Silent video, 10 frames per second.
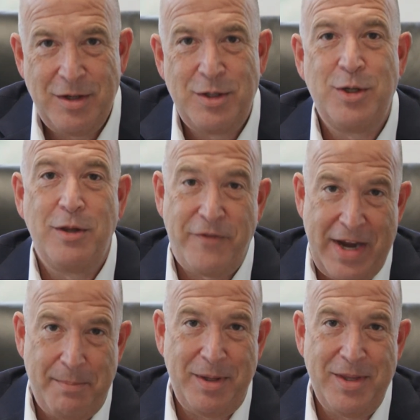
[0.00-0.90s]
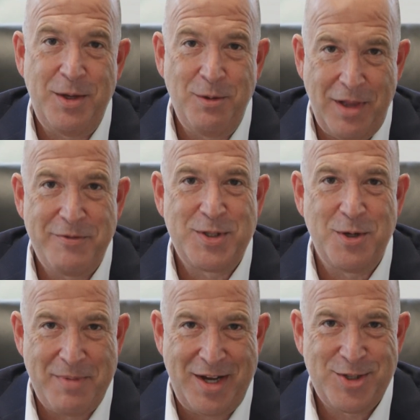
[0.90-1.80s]
to the family that you love so
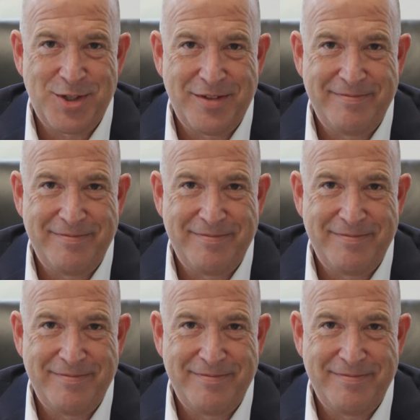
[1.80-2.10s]
much?